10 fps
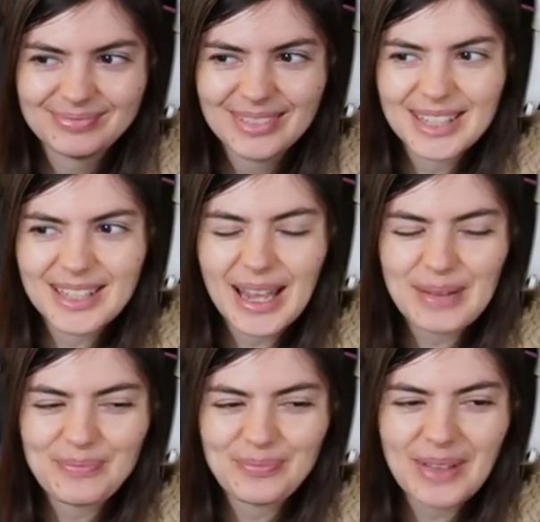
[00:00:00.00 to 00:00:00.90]
He's like,
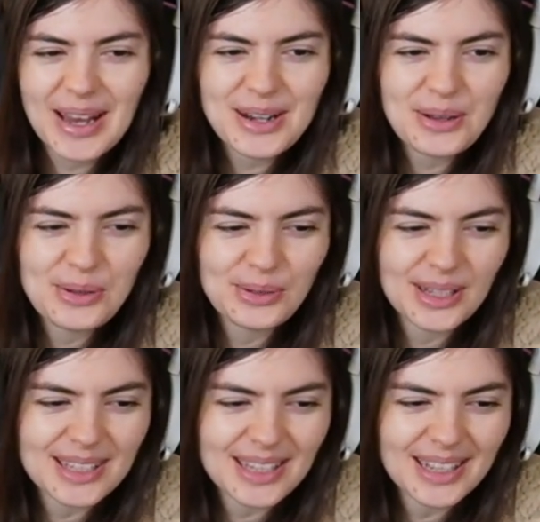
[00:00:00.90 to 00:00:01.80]
hmm, I know who
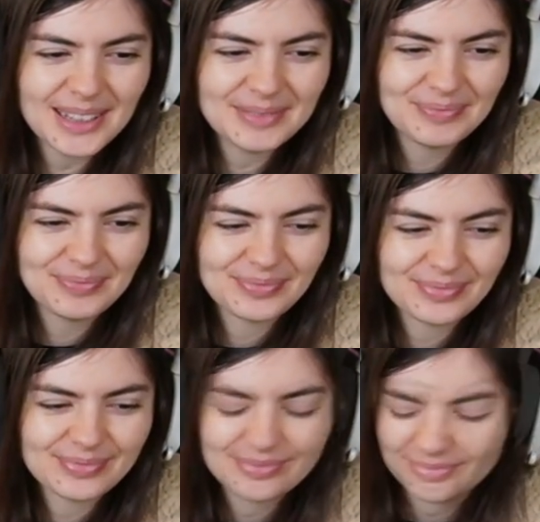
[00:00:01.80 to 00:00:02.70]
does that.
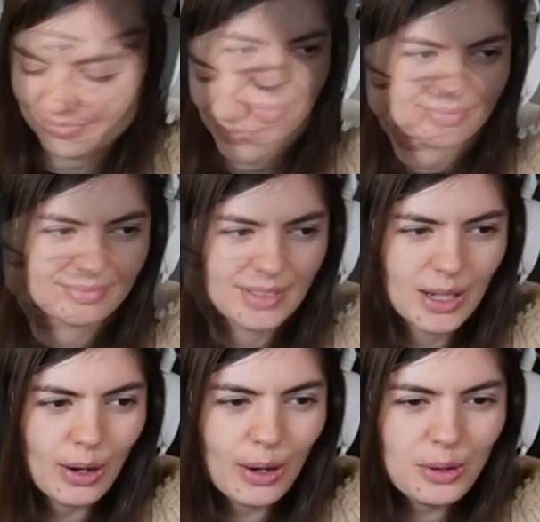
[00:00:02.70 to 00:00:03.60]

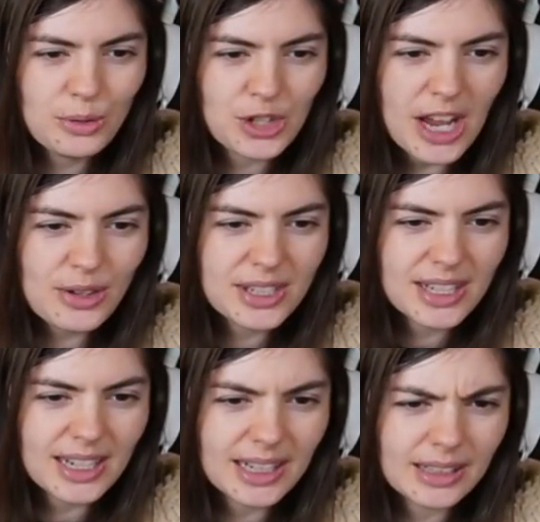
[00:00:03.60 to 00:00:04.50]
Oh,
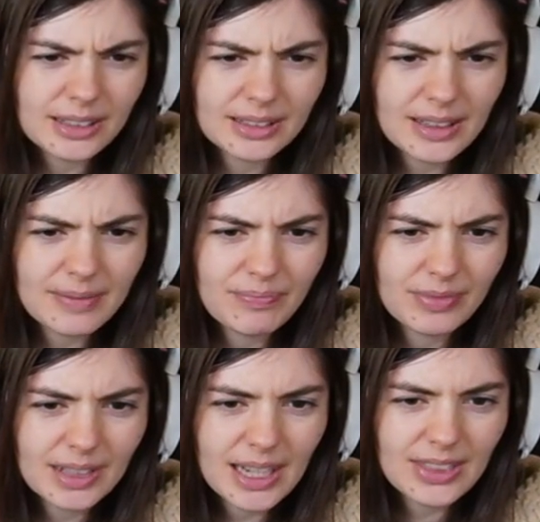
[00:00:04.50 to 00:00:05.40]
jousting,
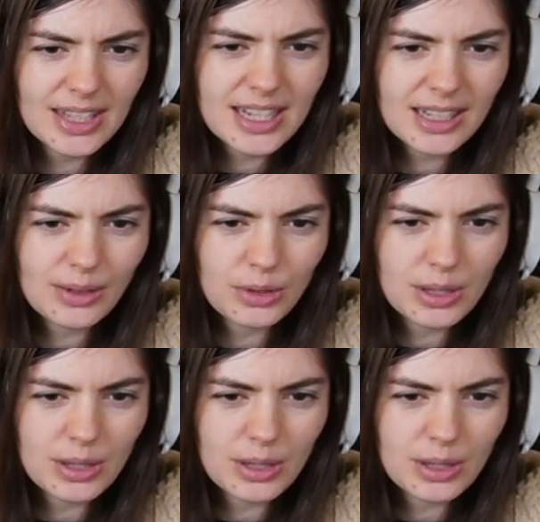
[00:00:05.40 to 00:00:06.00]
I think, or